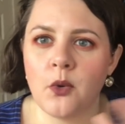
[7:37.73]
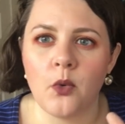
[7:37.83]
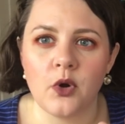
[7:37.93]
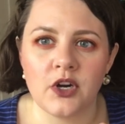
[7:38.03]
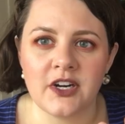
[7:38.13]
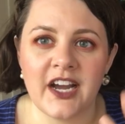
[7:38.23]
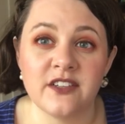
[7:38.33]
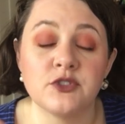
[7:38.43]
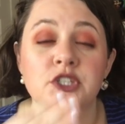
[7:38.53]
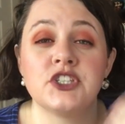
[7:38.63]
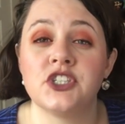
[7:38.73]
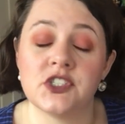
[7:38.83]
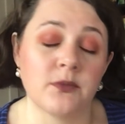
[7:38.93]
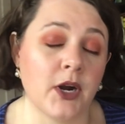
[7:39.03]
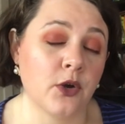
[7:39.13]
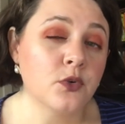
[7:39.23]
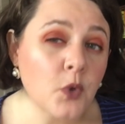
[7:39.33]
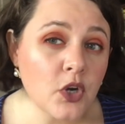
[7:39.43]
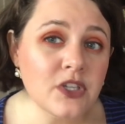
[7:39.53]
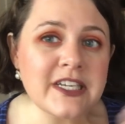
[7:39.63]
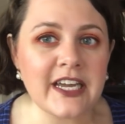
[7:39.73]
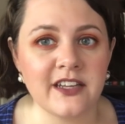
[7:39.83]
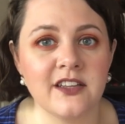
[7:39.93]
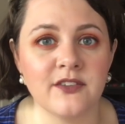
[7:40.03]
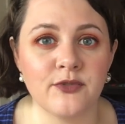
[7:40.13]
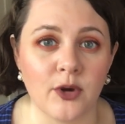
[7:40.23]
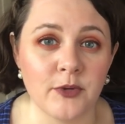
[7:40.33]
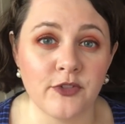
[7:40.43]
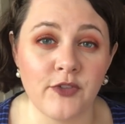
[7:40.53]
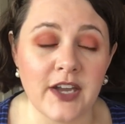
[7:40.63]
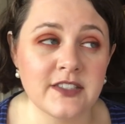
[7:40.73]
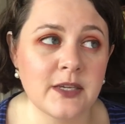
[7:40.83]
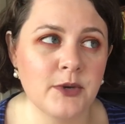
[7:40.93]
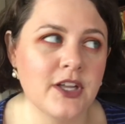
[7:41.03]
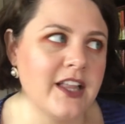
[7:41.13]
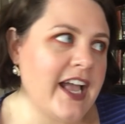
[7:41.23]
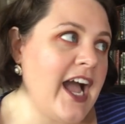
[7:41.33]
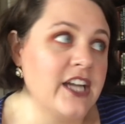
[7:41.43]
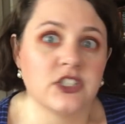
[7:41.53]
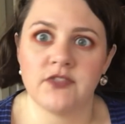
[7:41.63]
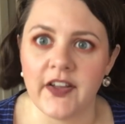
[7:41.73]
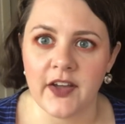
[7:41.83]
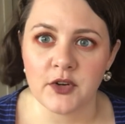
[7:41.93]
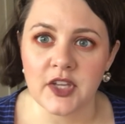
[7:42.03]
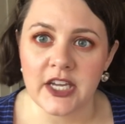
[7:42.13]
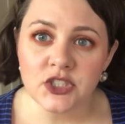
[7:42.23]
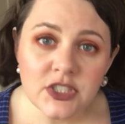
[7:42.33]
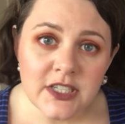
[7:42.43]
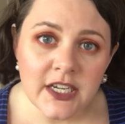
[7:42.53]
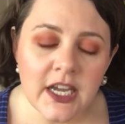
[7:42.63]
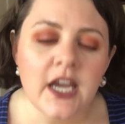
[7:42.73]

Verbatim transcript: or kind of traditions from our own world in the form of a fantasy book like i just find that really interesting